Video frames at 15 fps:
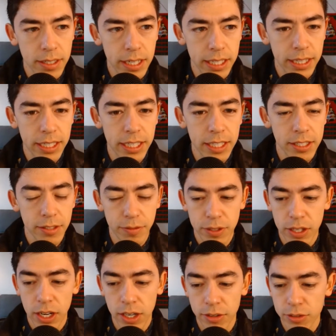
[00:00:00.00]
I think he's a
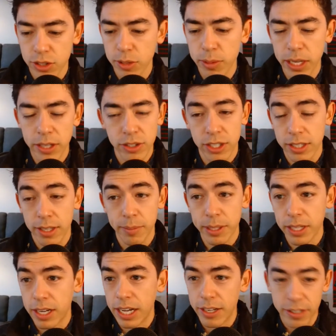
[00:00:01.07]
photographer. Someone else can let me
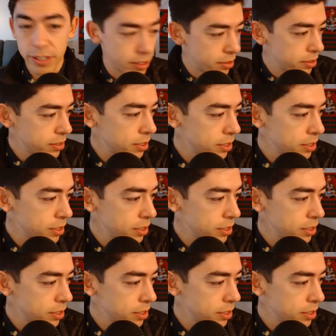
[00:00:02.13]
know. I don't know.